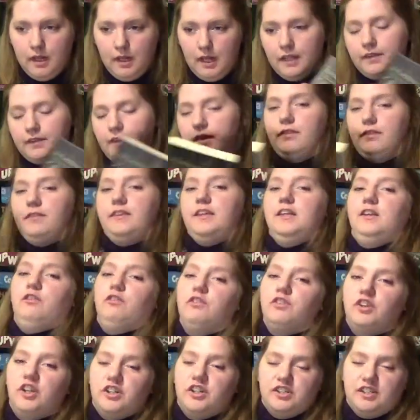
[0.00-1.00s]
And then these
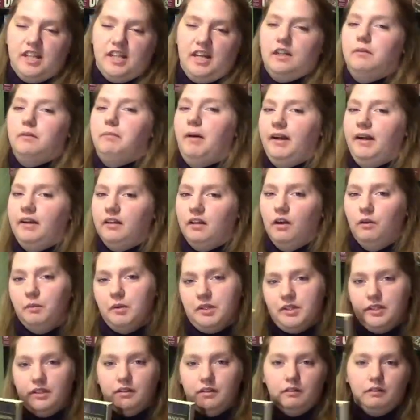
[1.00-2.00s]
ones I just had to buy to go
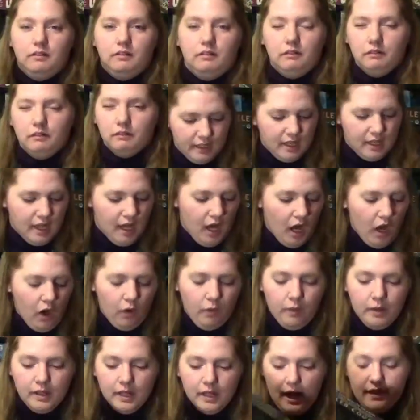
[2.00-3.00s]
with it.
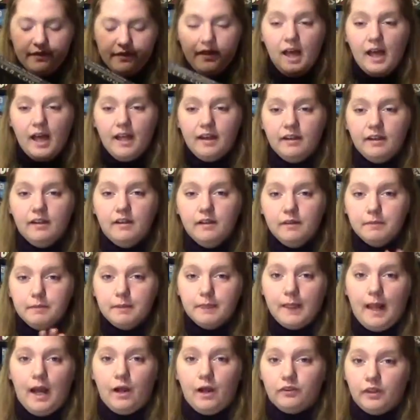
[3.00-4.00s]
Oh, and then
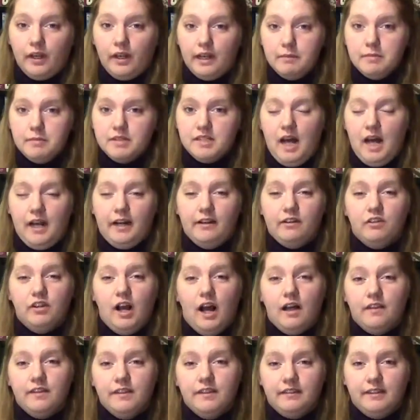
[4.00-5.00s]
I was on Amazon, and you
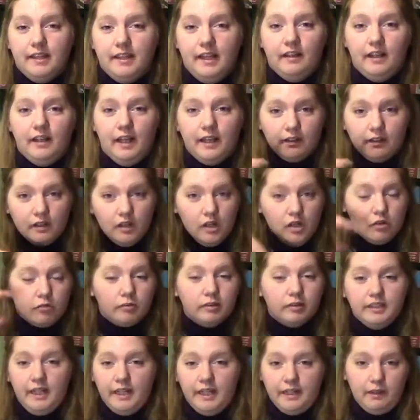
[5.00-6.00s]
know how they say, like,
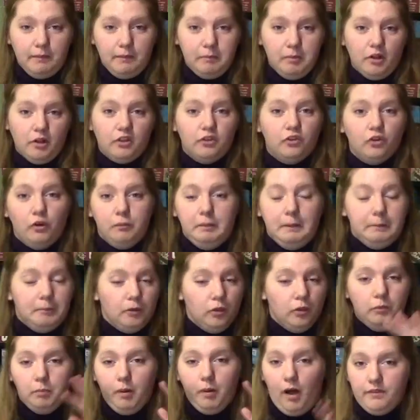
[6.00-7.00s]
related books or
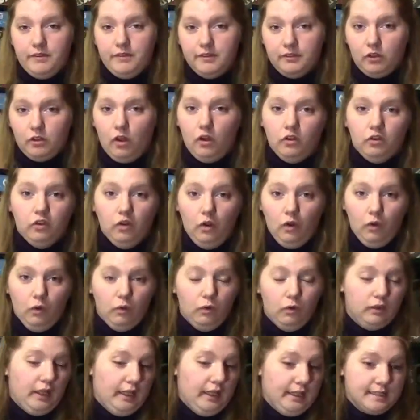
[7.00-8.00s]
people who bought this also
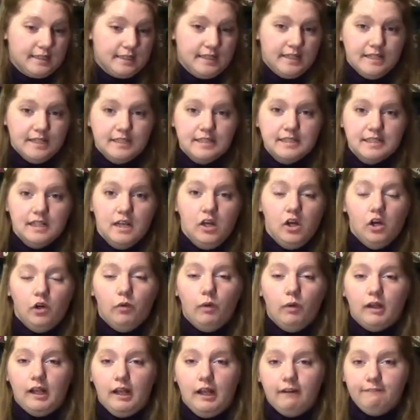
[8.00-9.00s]
liked this?
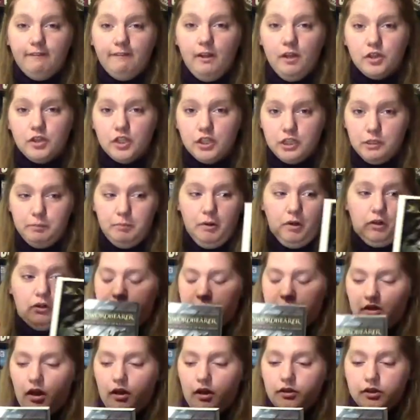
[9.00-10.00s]
Well, I found this book.
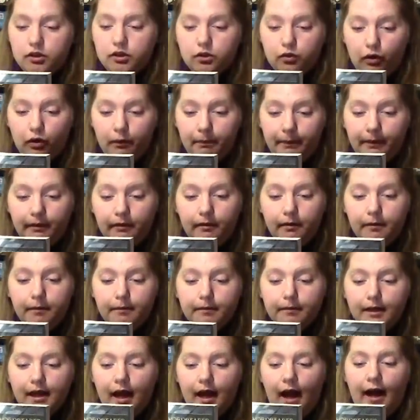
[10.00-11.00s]
It's called The Swordbearer,
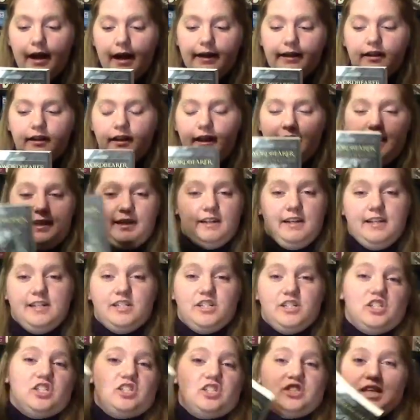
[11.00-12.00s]
and, like, it
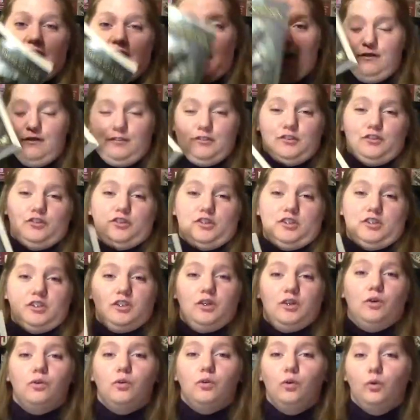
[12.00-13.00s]
just sounds
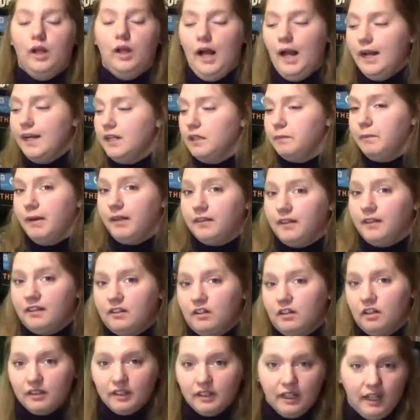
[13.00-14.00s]
so cool. And it's by Glenn
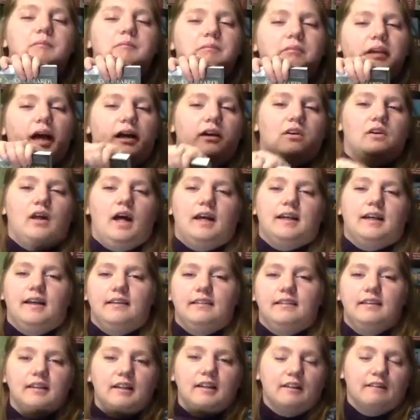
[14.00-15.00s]
Cook. I don't know, I
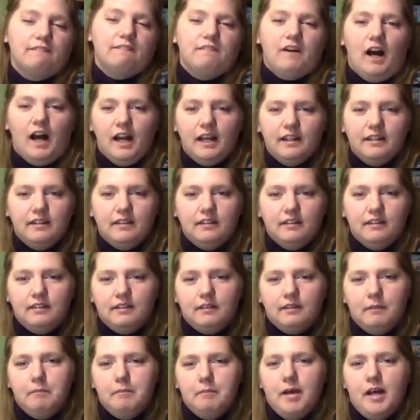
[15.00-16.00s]
guess he, like,
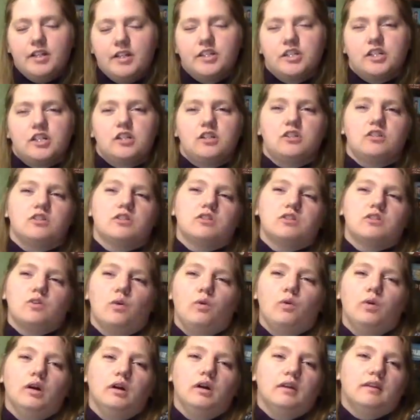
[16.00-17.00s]
finds a magic
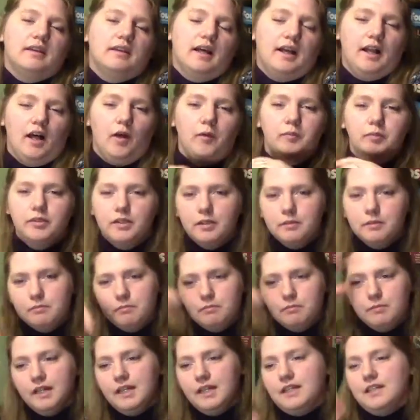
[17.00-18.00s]
sword that helps
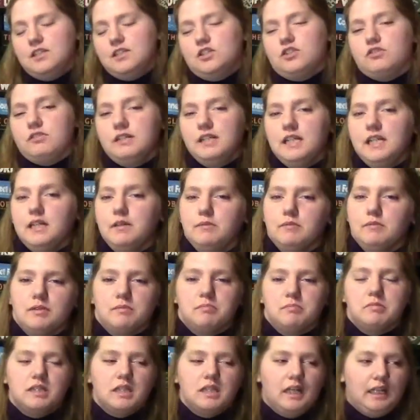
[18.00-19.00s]
him make his
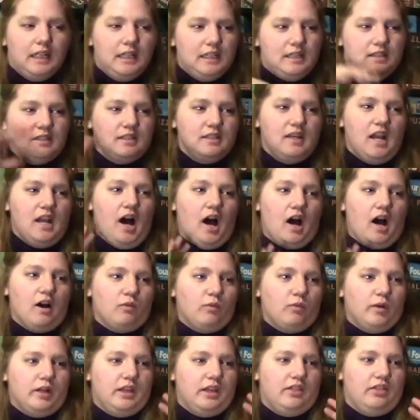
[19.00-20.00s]
dreams, but, like, it's
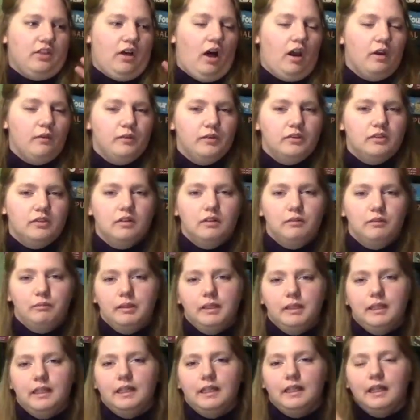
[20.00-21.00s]
not what he thought it was gonna
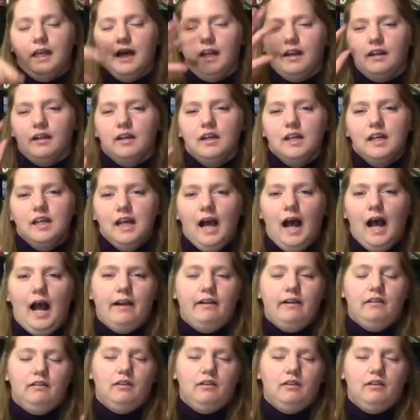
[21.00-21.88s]
be, and I